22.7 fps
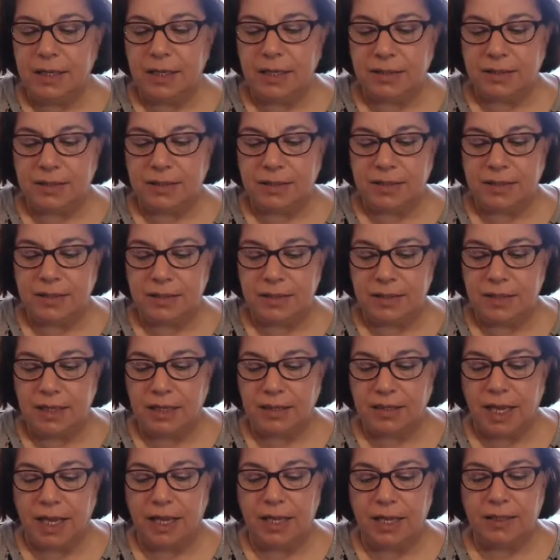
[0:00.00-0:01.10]
It is,
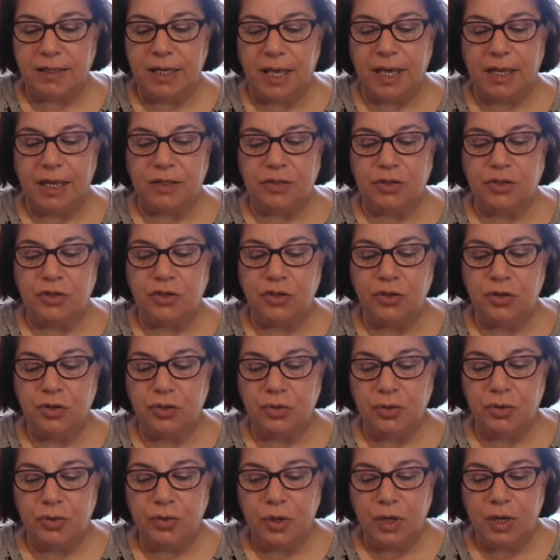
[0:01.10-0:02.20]
and and and
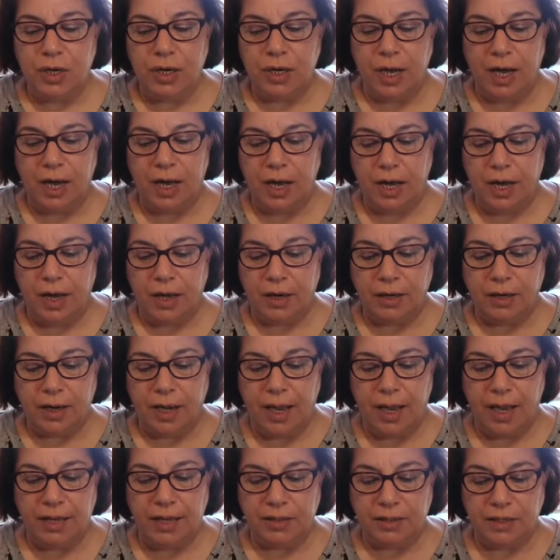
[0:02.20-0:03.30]
you are
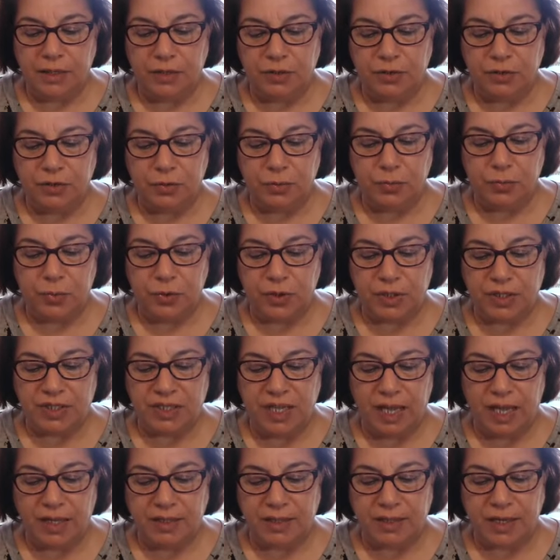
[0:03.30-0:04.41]
heading toward
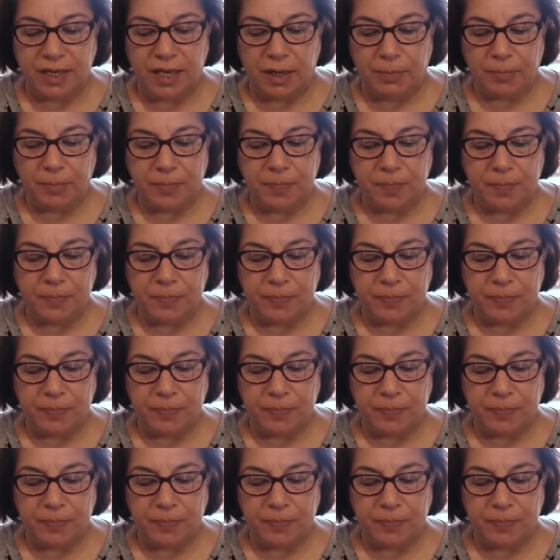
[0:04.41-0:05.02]
that cup